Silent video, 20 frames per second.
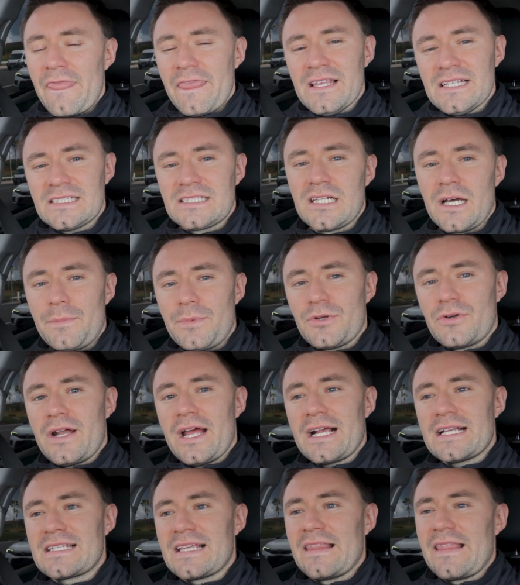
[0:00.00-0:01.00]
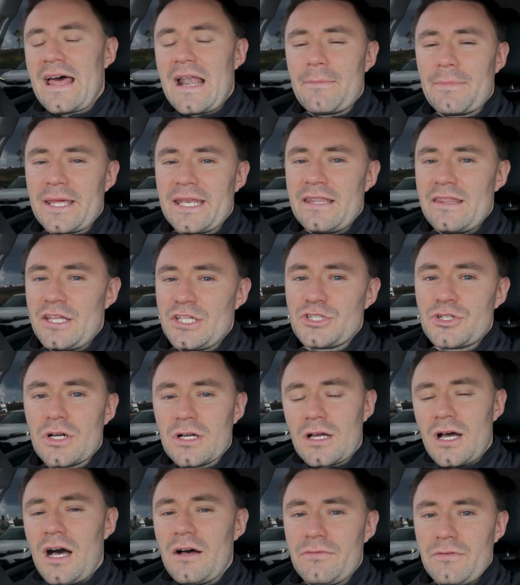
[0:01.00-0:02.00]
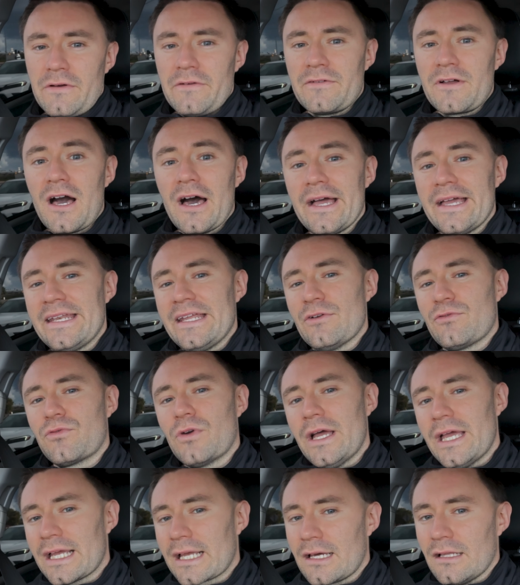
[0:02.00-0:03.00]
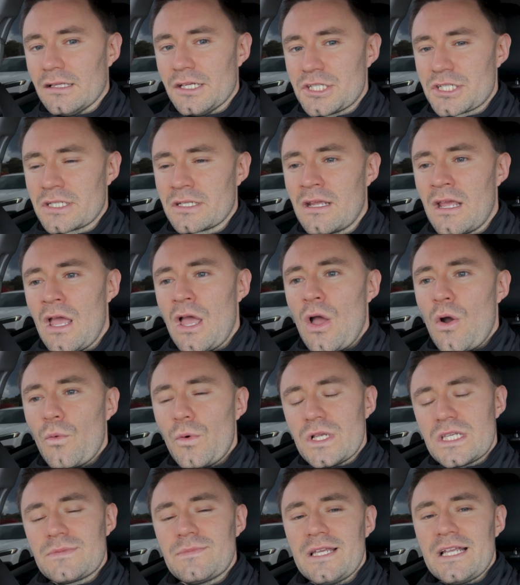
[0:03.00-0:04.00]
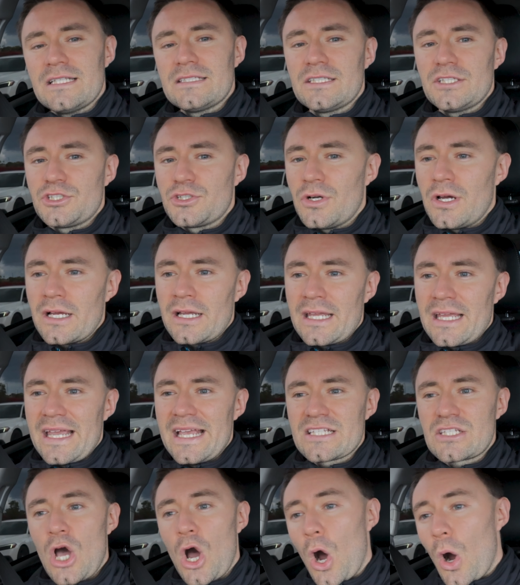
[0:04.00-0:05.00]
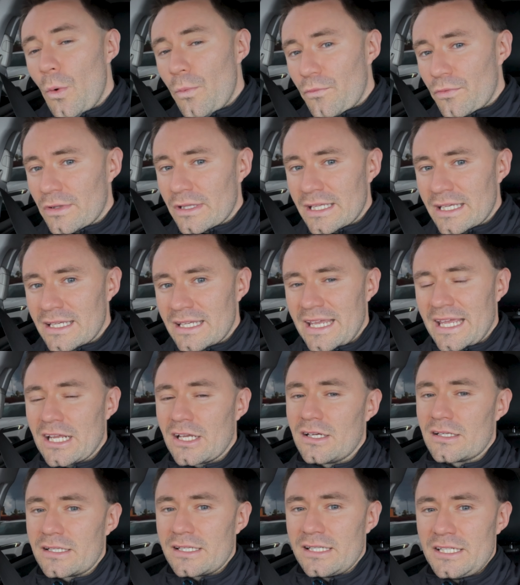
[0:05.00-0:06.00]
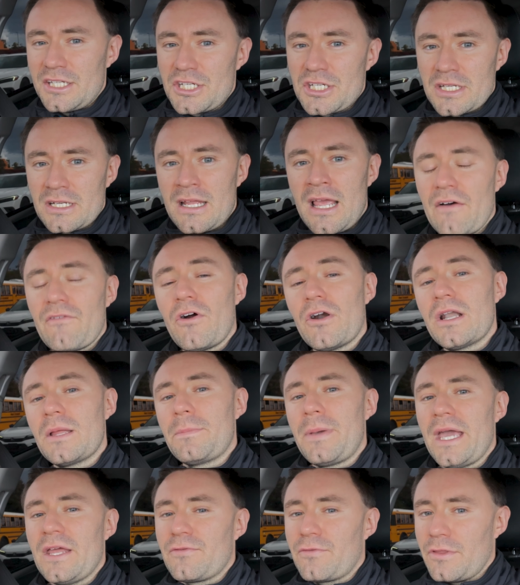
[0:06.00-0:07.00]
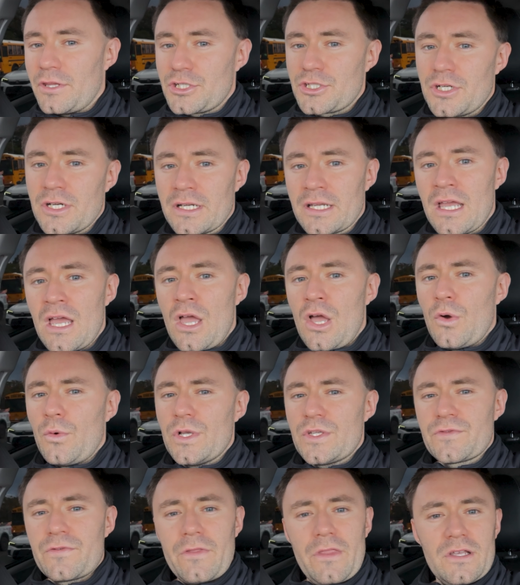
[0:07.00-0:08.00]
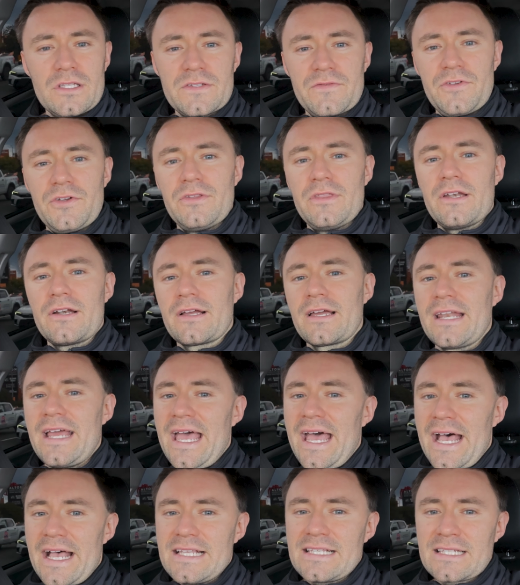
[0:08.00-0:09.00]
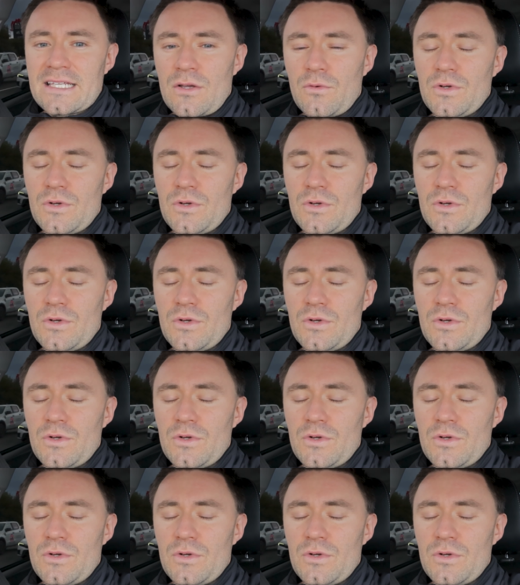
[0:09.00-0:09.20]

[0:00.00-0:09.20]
This WRX that I'm getting the trunk off of got in a front end collision, which means the trunk is hopefully in good condition. I've already paid for the trunk, which for those of you that are gonna ask